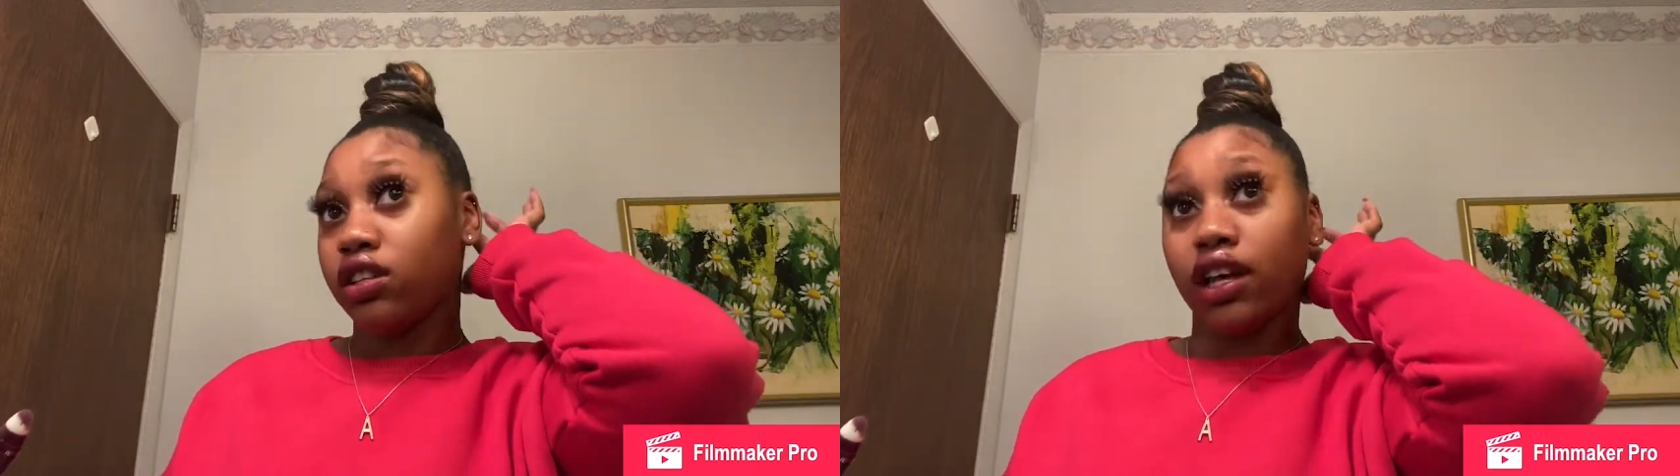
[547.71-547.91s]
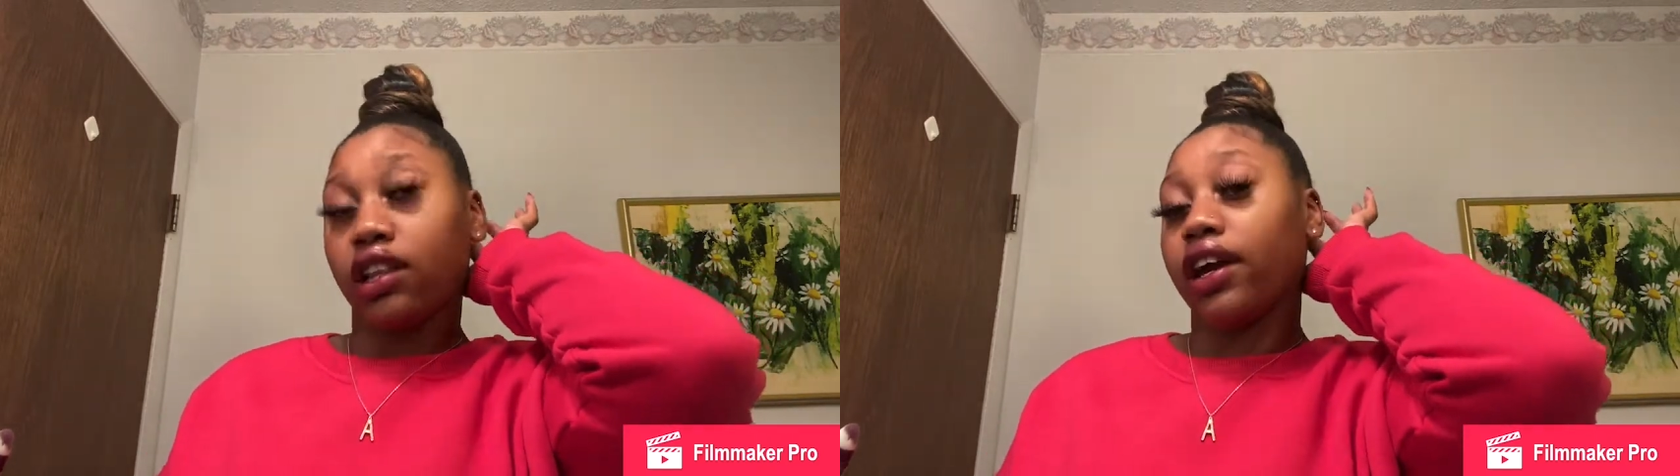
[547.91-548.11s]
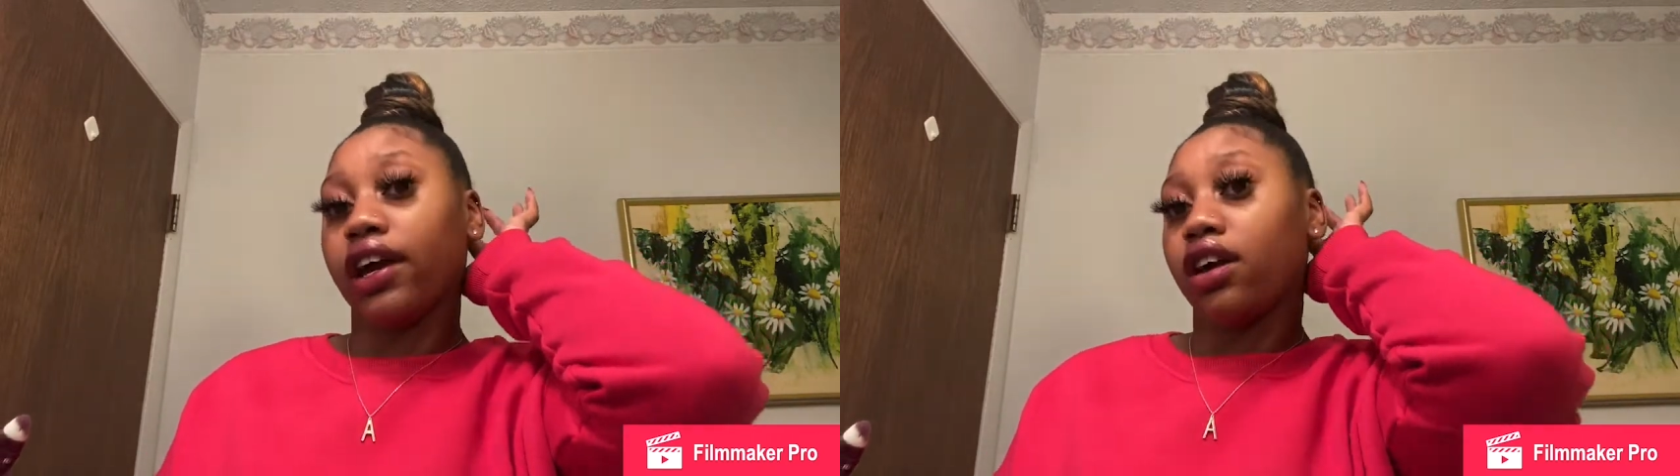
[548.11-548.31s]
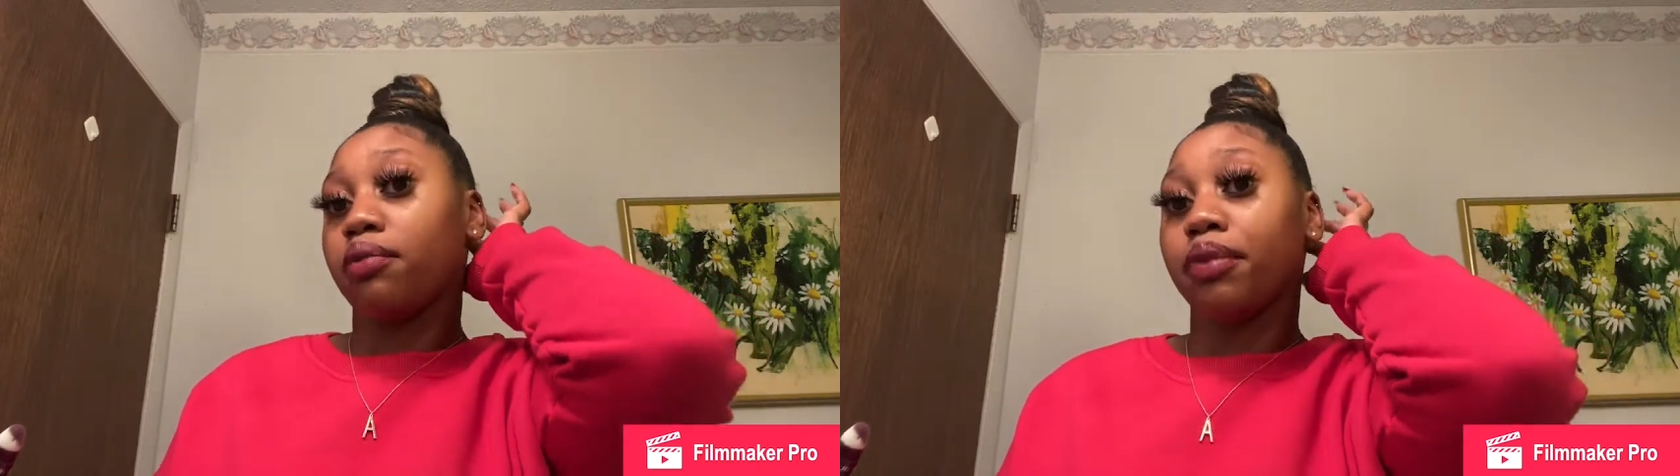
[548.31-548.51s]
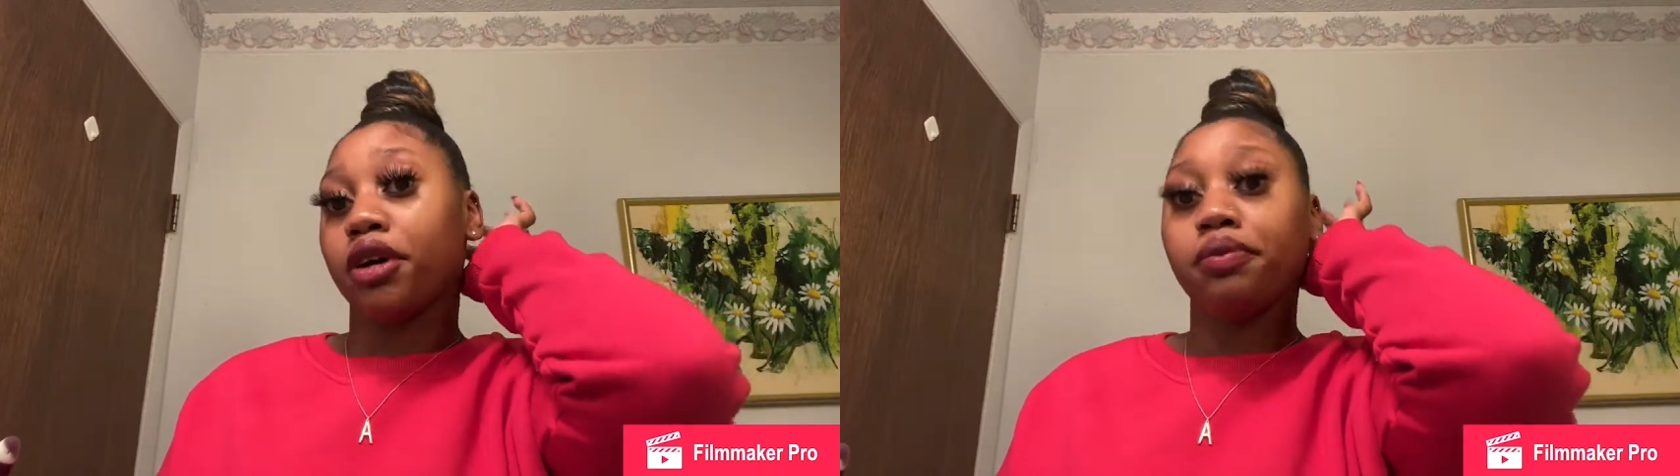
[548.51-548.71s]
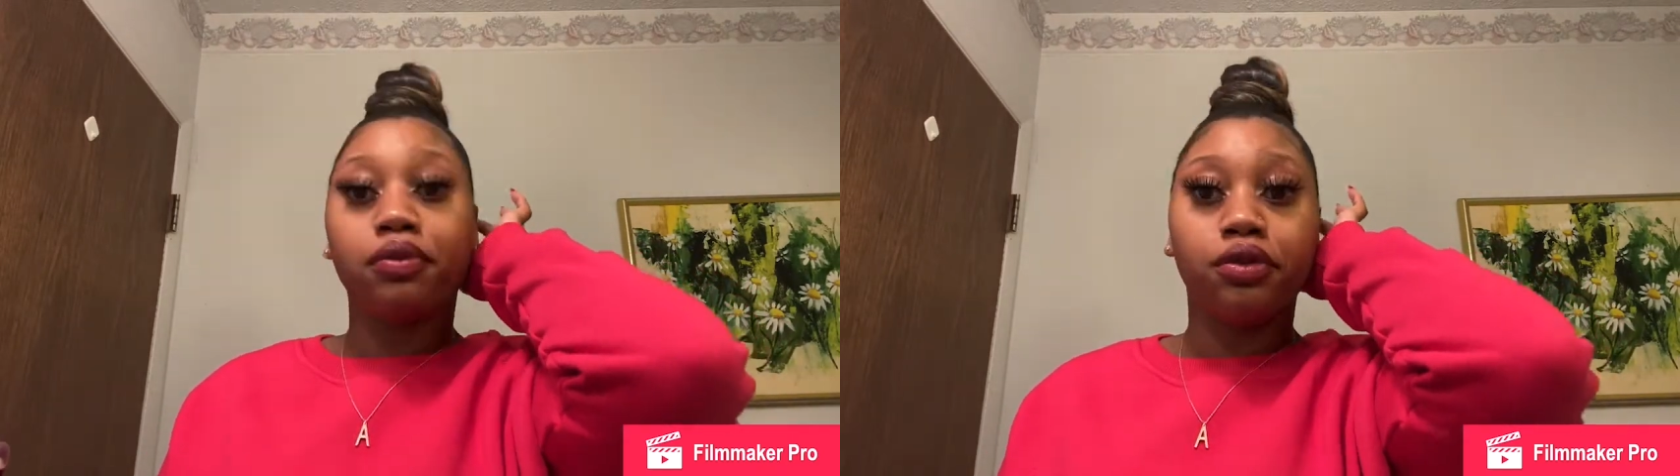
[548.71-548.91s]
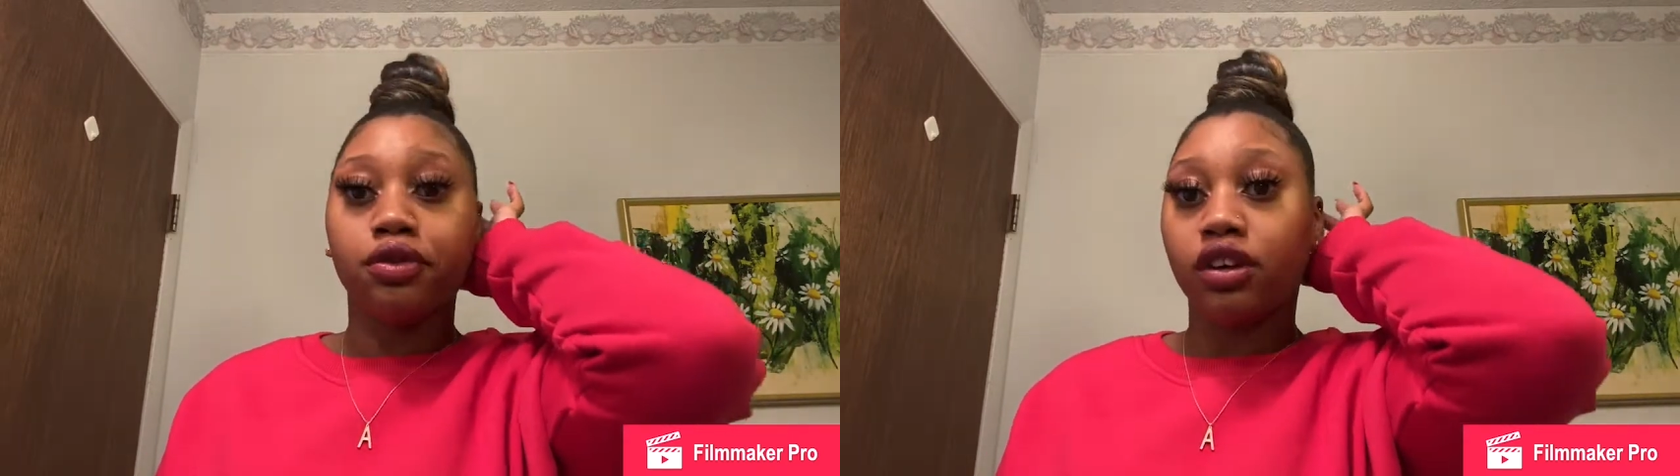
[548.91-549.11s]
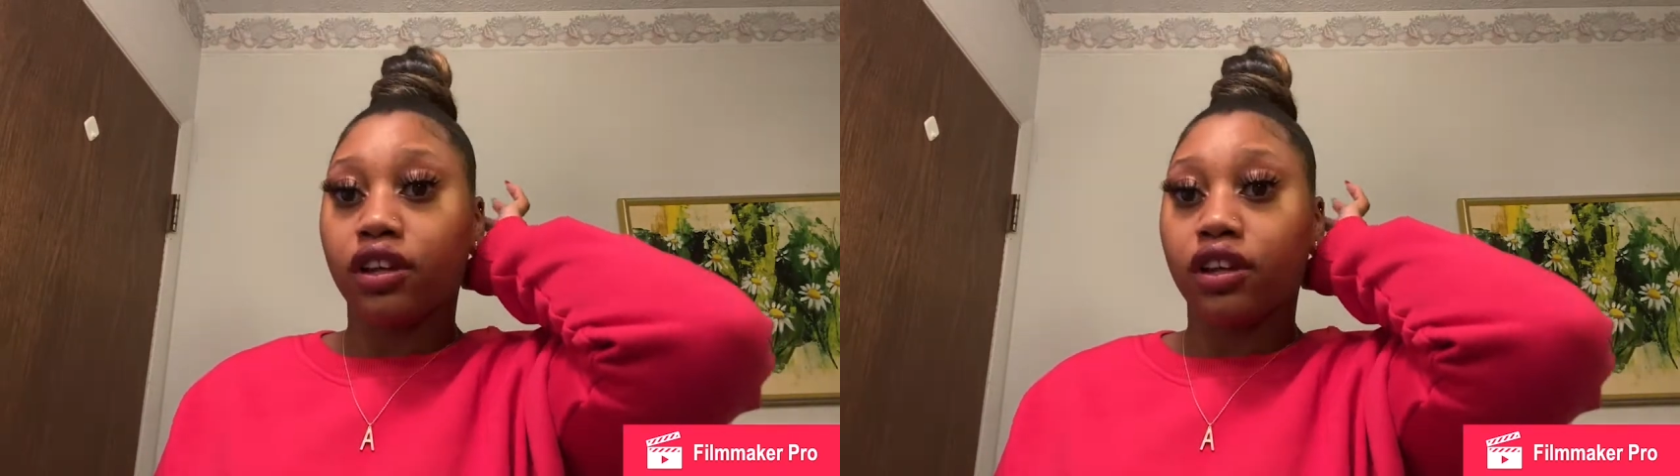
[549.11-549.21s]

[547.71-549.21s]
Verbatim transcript: that like purple,